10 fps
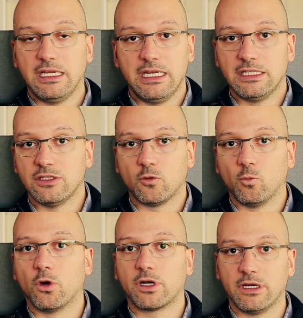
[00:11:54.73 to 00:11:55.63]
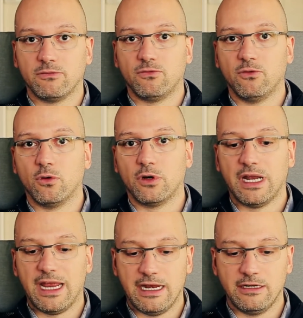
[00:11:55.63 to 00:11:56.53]
is not working for
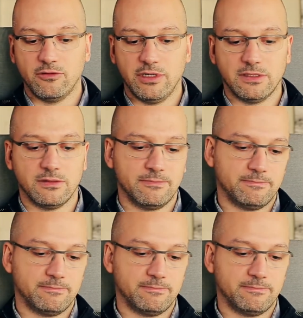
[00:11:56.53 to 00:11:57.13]
any reason.